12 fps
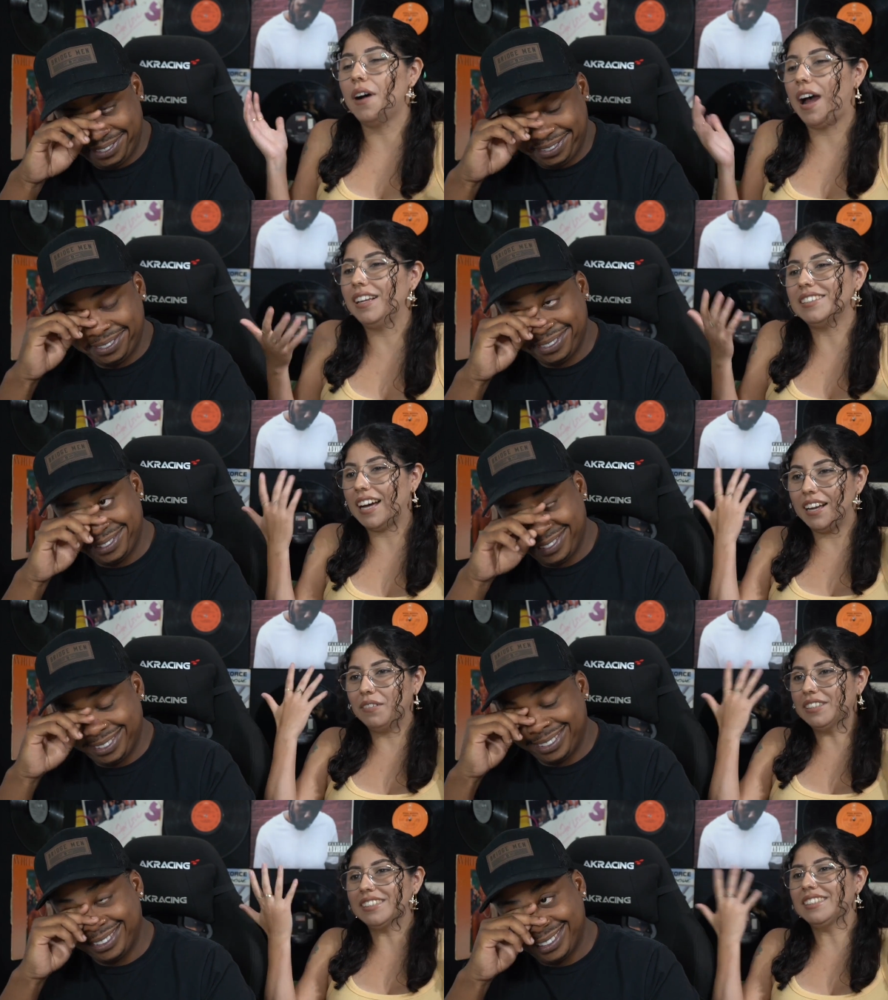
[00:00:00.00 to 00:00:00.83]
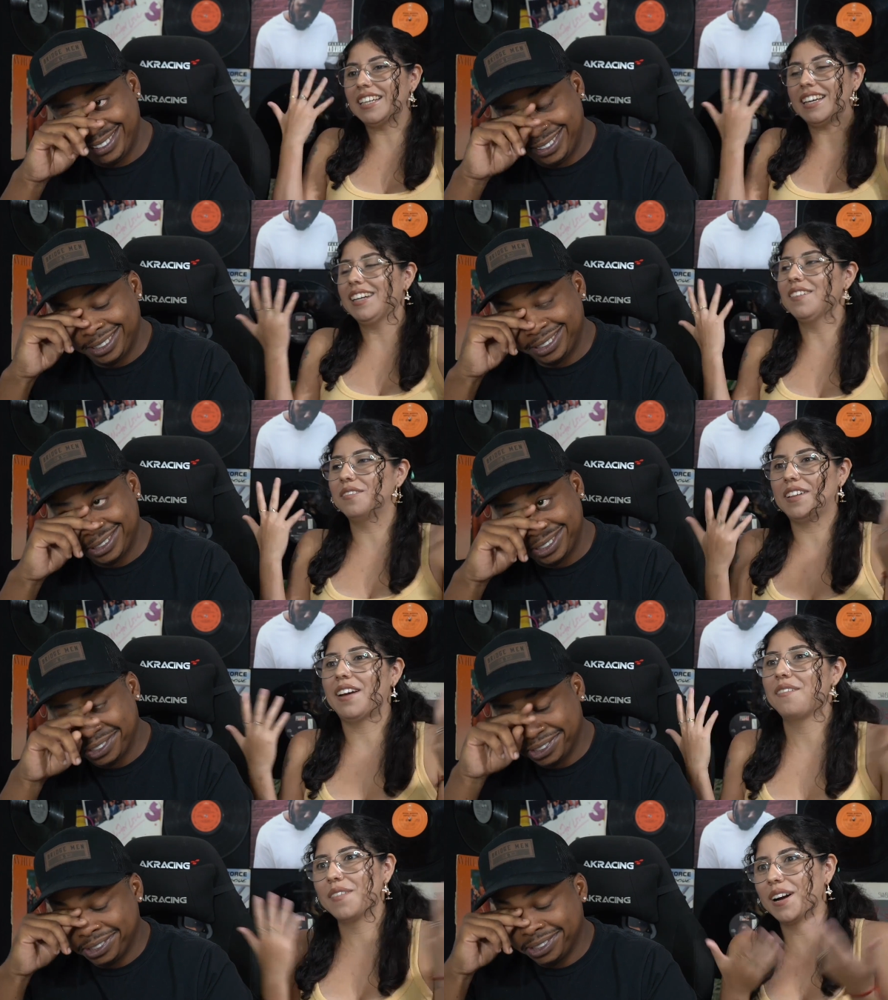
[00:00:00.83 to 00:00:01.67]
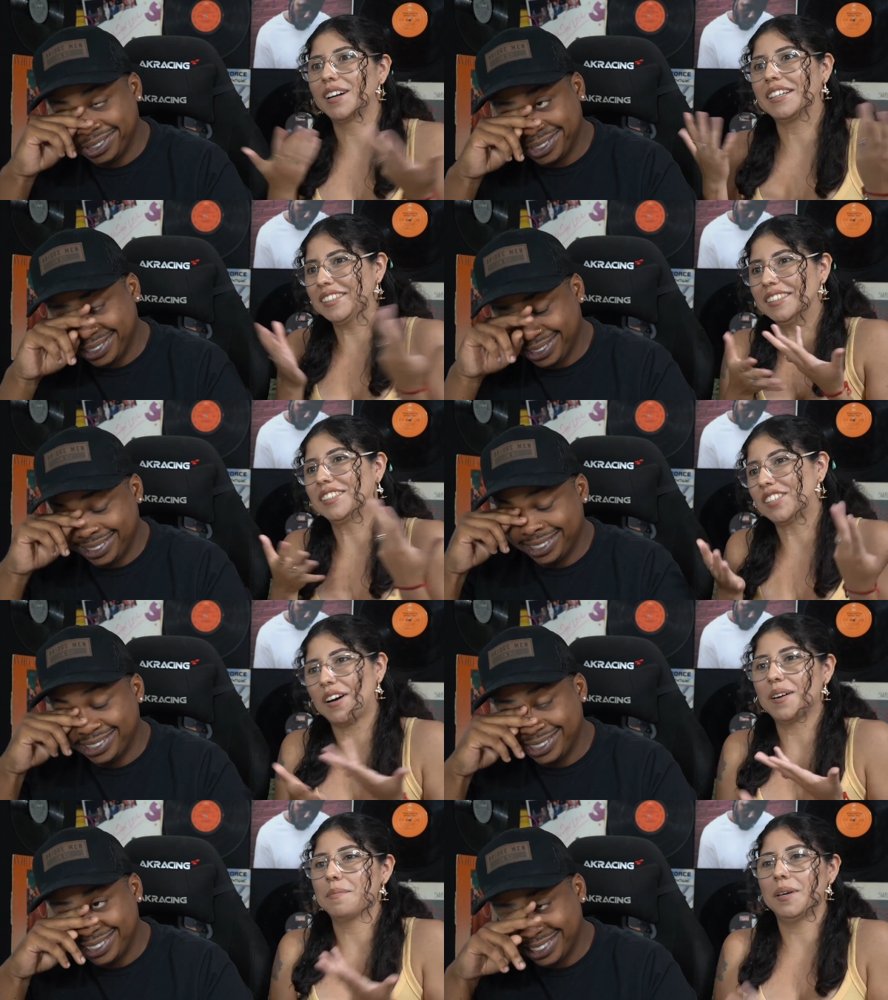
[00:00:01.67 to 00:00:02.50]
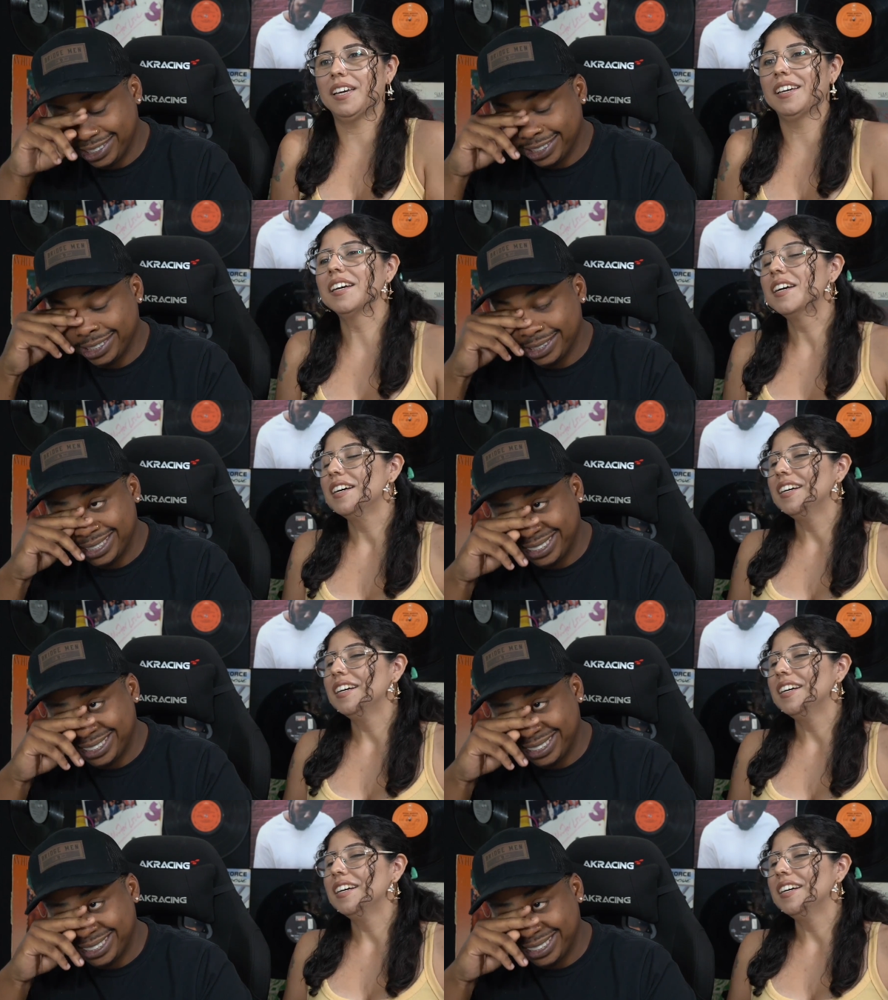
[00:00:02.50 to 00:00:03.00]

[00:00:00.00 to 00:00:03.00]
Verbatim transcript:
Speaker 1: I I wasn't thinking of like where could Chad be.